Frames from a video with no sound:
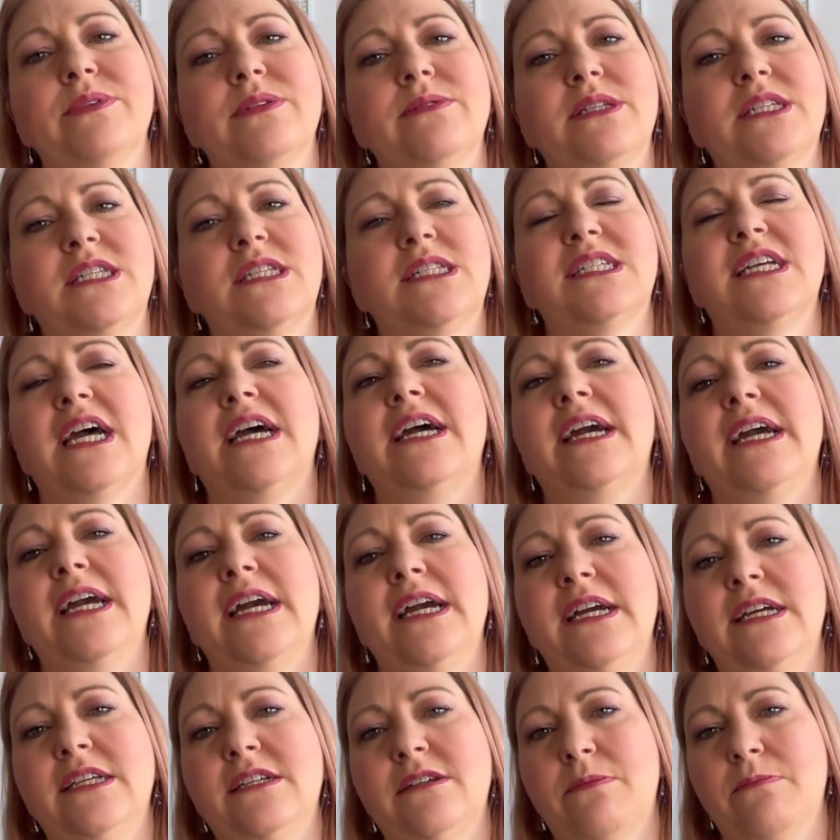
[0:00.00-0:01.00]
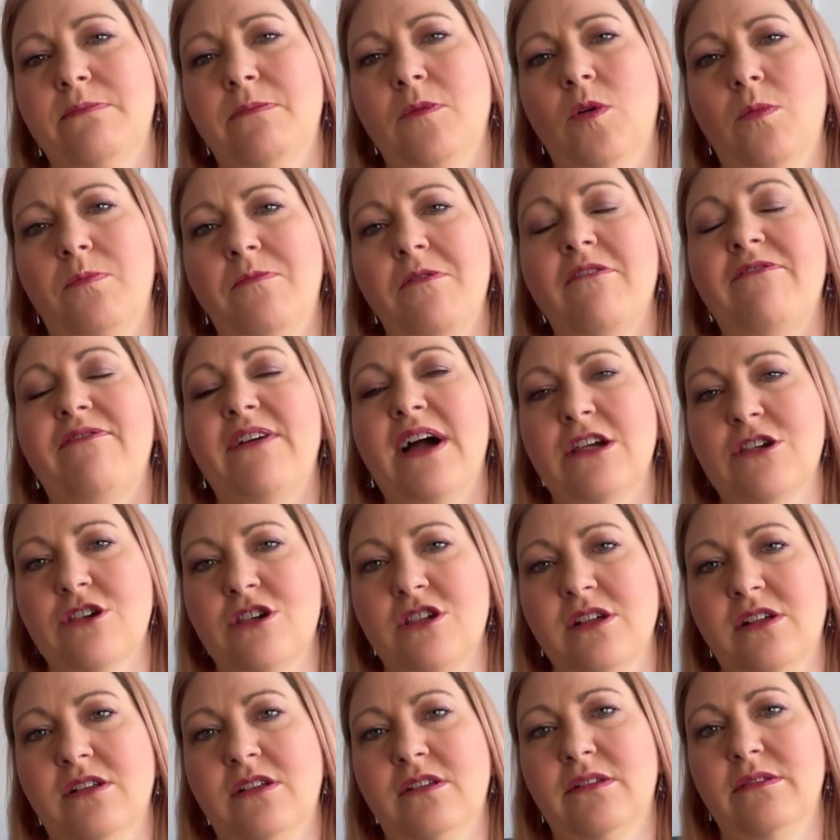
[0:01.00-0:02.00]
staid, more
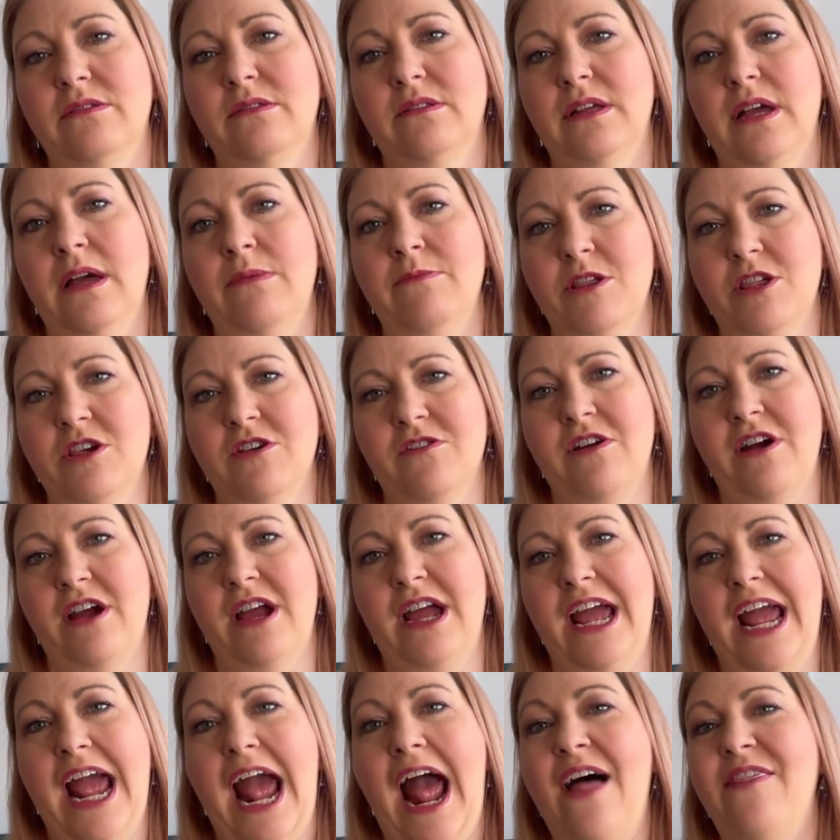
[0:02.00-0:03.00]
professional imagery.